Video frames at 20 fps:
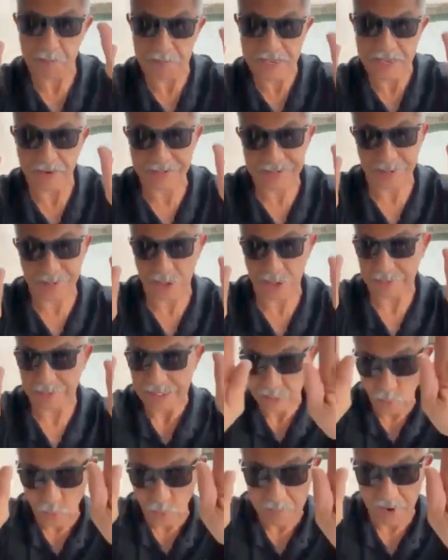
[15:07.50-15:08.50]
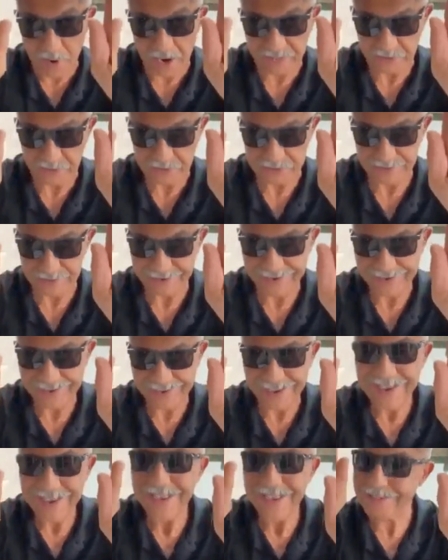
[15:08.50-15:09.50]
to join, same nine ninety five,
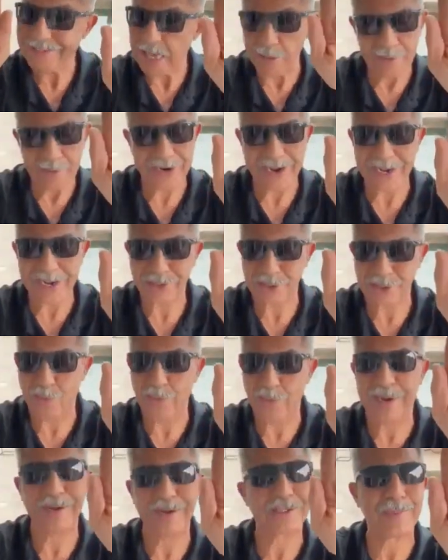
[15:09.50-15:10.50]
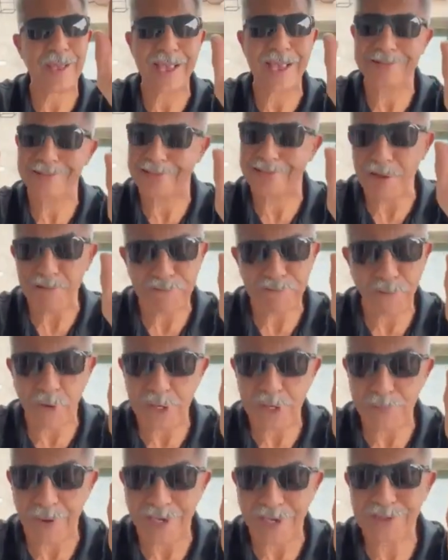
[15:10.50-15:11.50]
same comp plan, same everything,
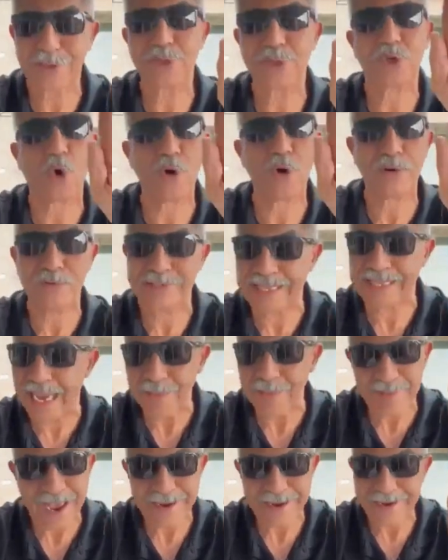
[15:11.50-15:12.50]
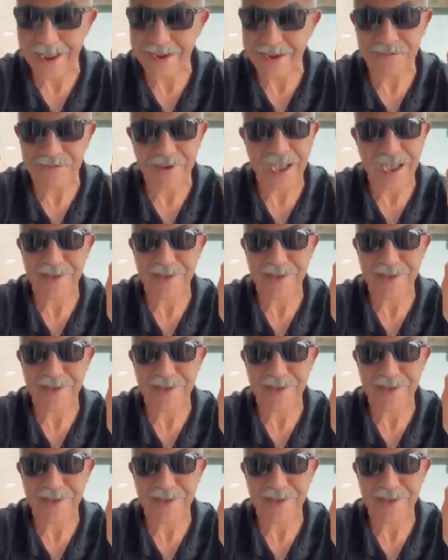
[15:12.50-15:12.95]
same momentum, same everything.